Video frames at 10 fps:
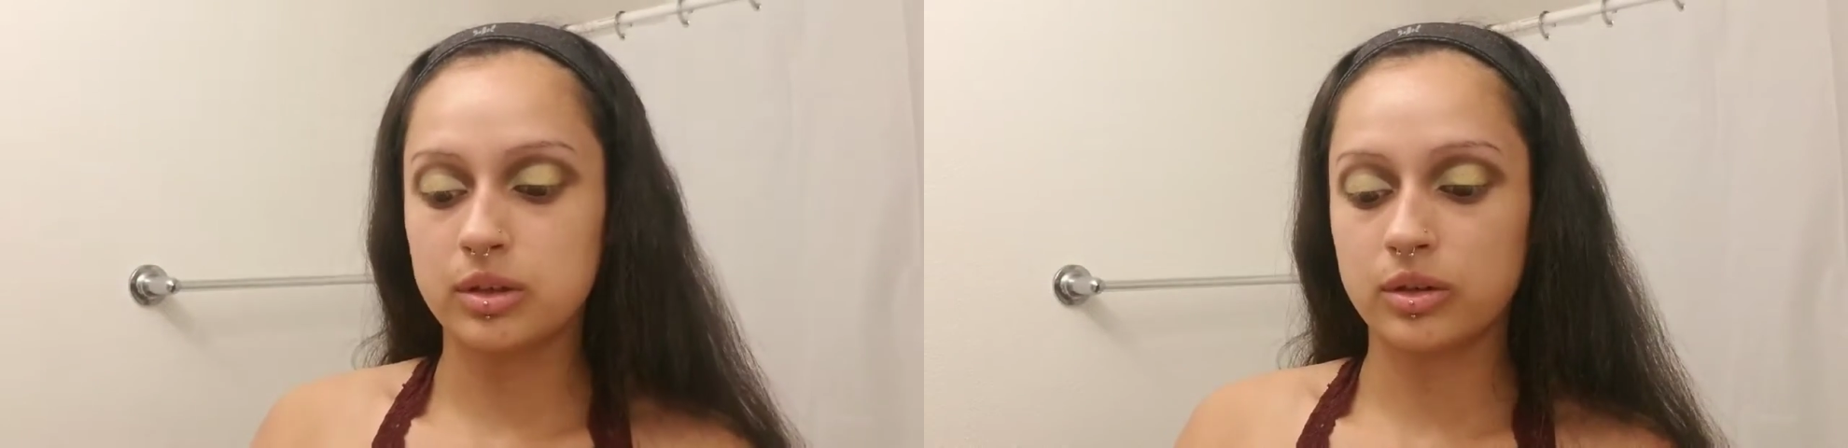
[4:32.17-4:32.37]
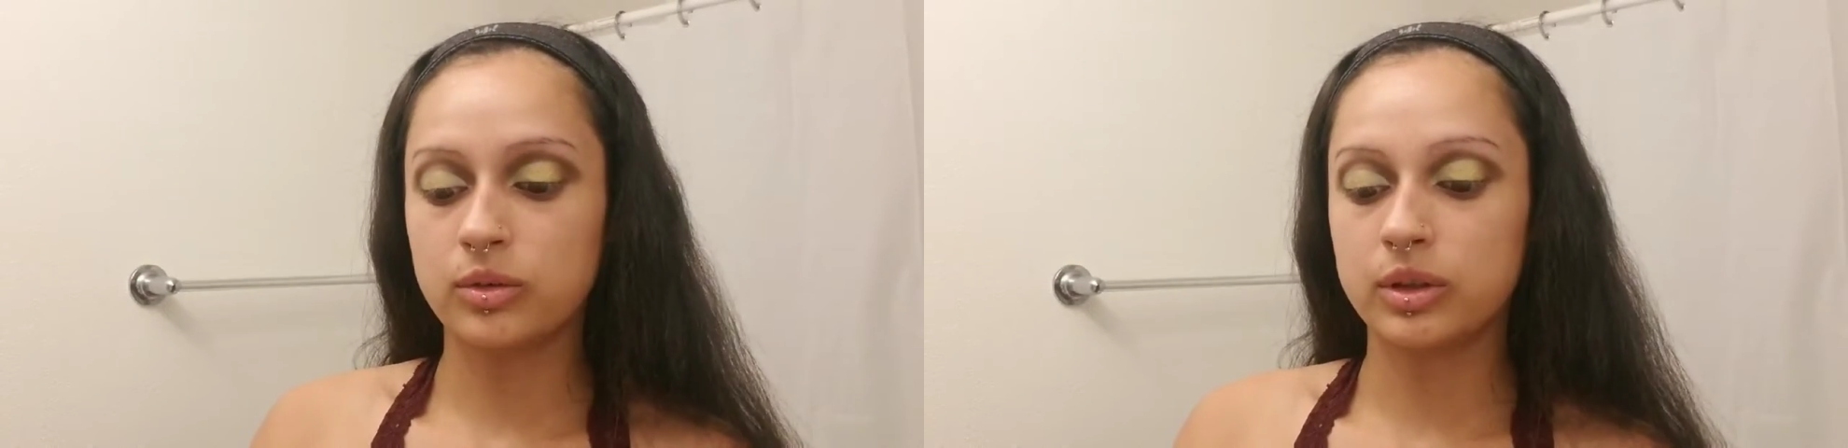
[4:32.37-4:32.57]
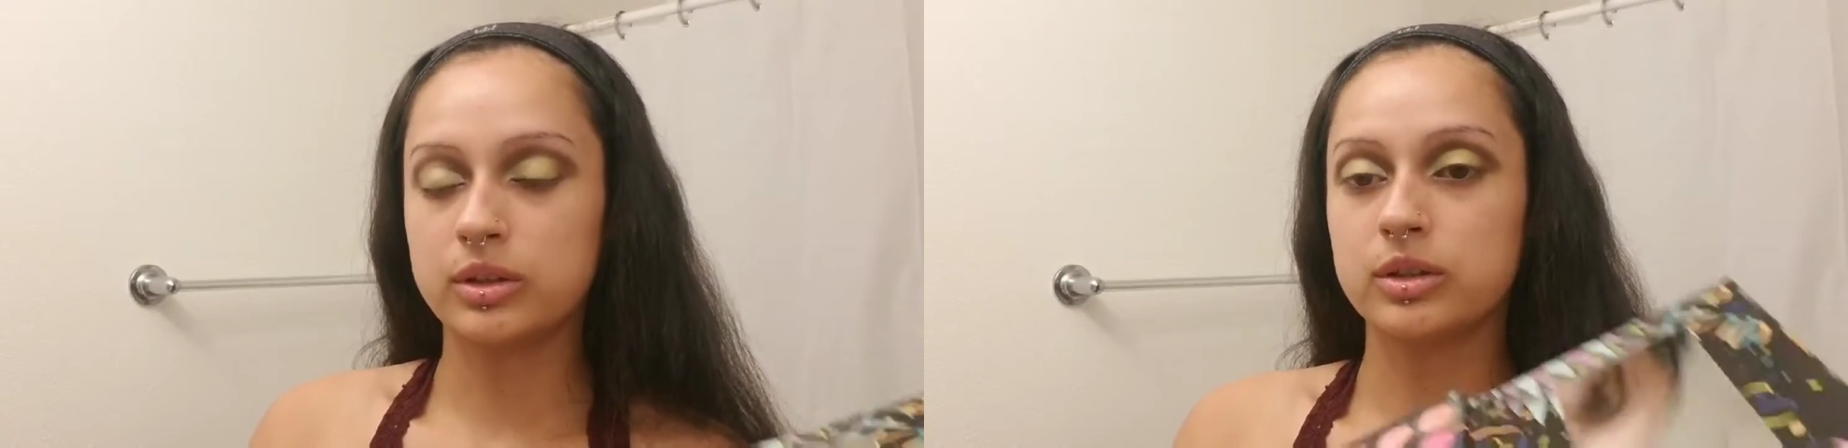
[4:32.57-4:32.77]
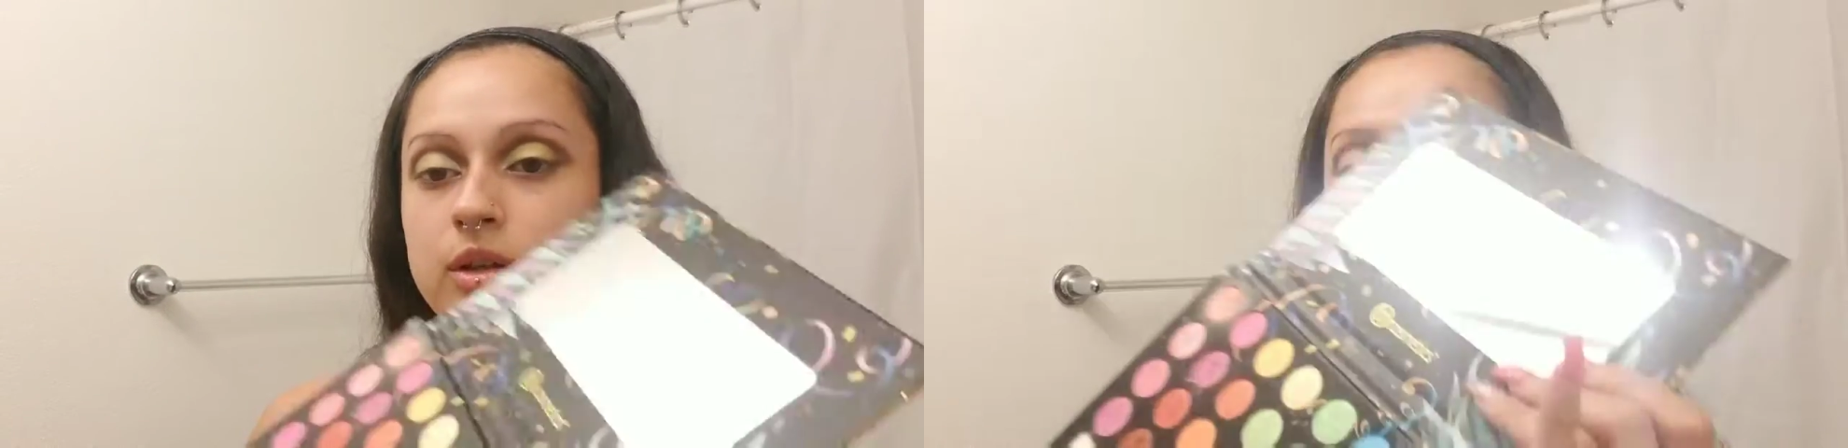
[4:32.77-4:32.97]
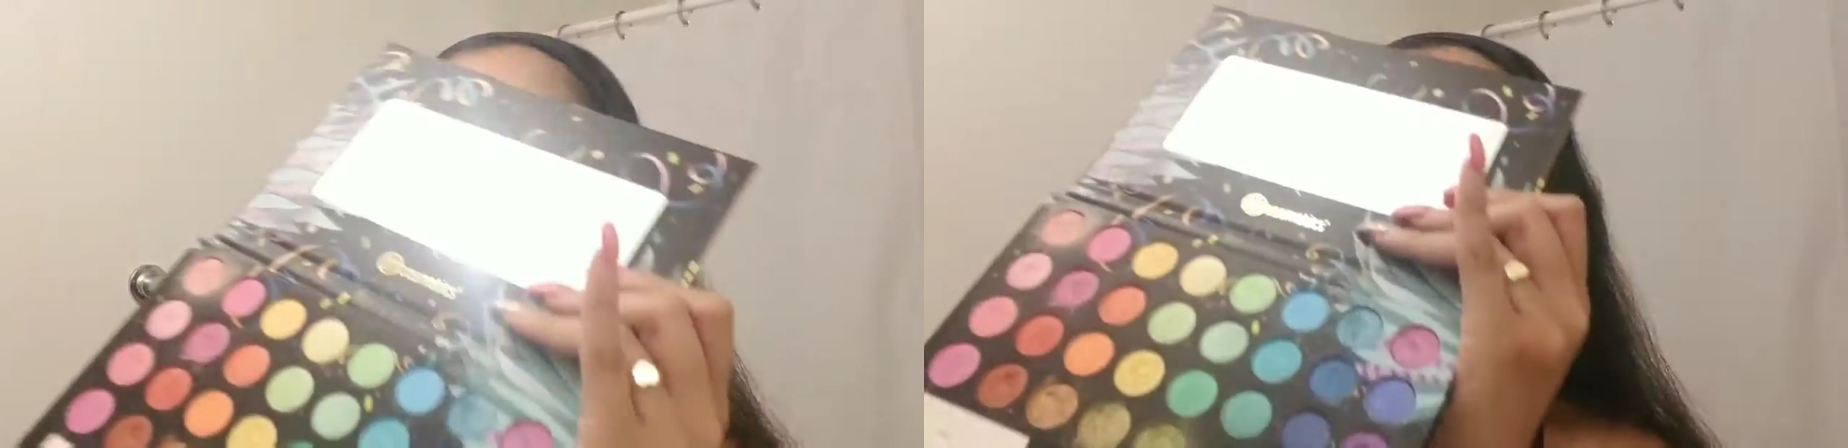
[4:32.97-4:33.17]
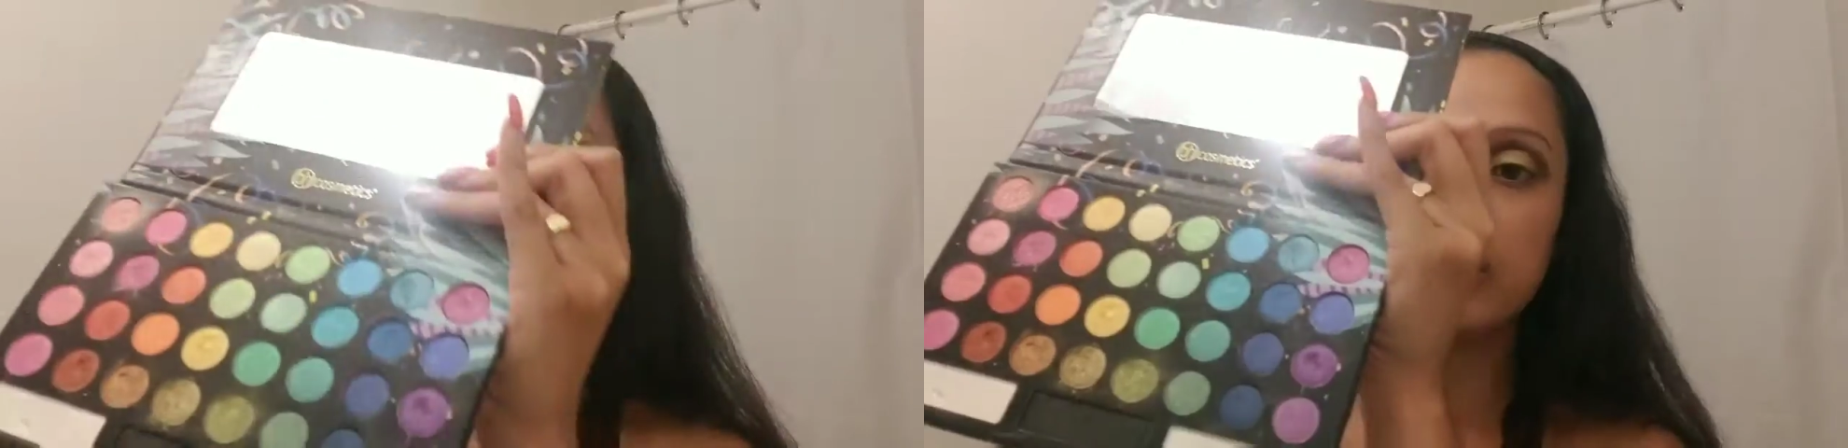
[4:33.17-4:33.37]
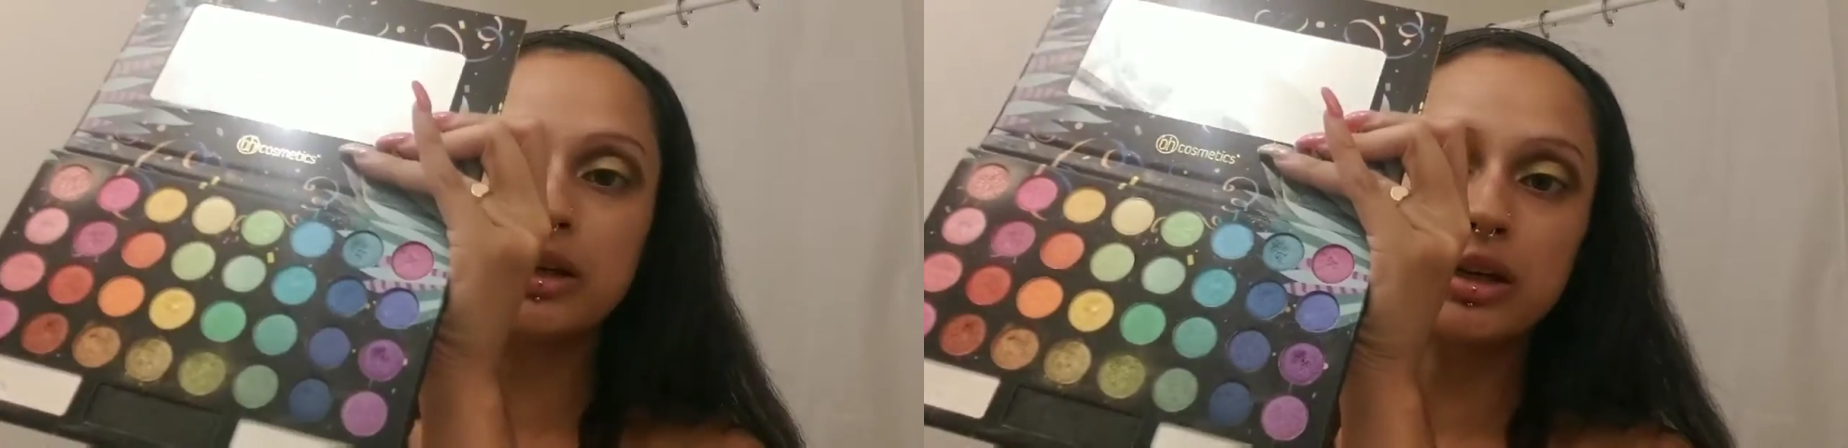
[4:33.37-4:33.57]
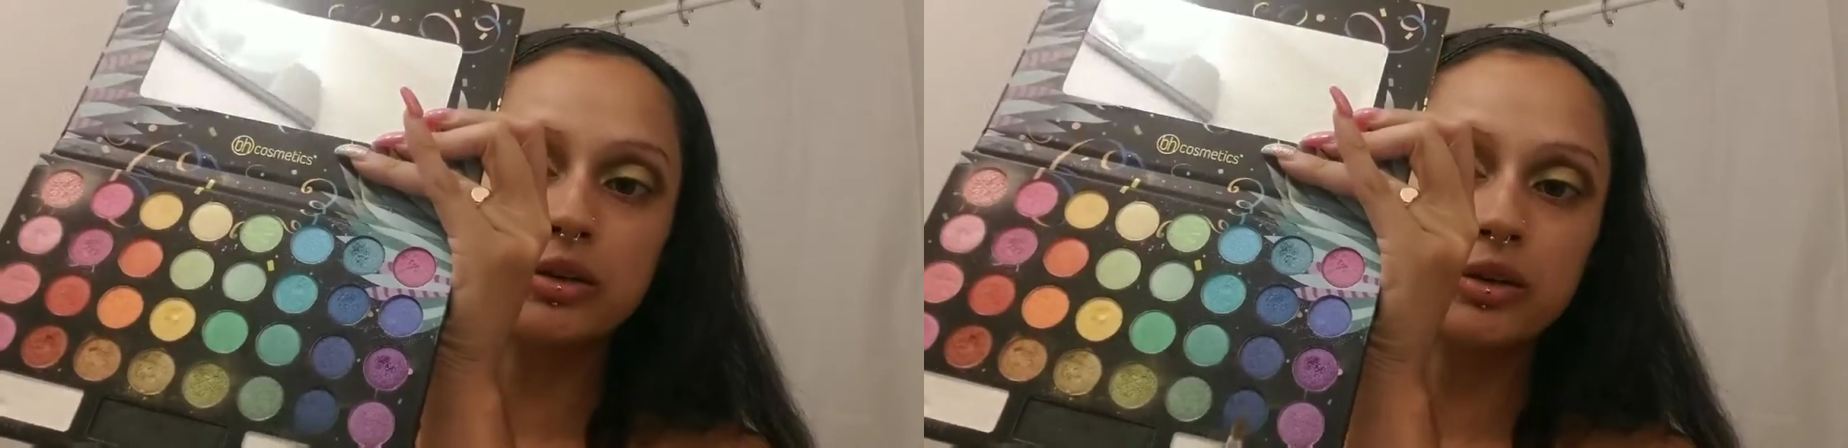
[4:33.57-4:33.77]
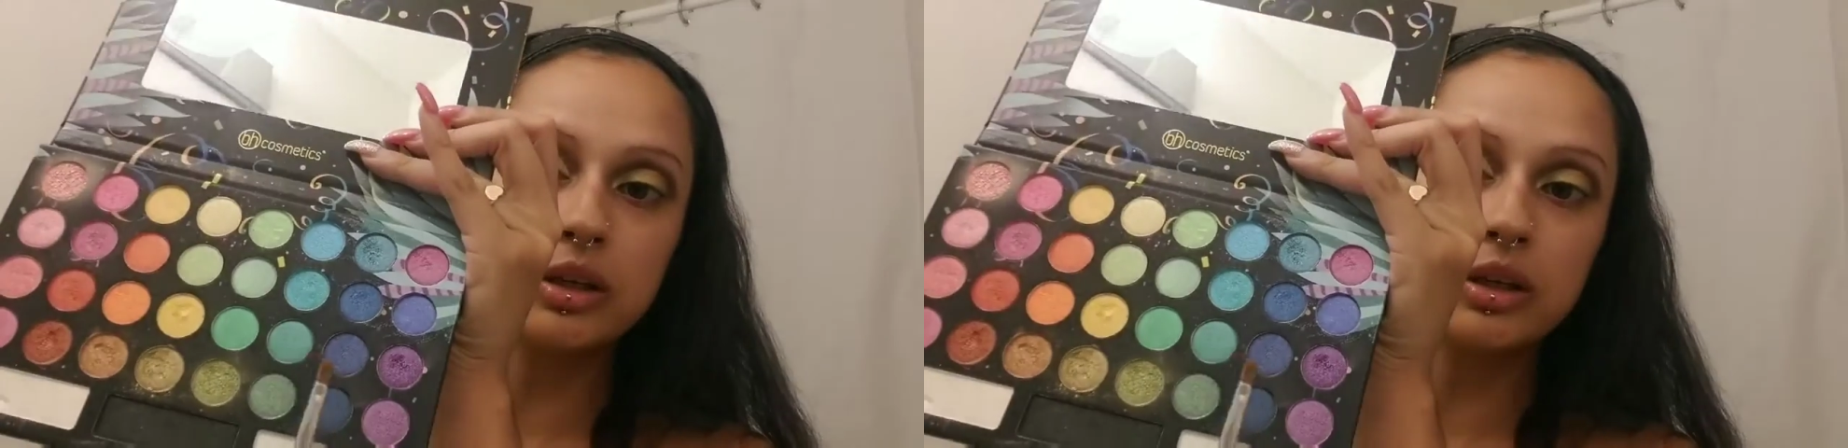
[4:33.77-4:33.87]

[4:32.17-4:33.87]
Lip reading: are going to go ahead and go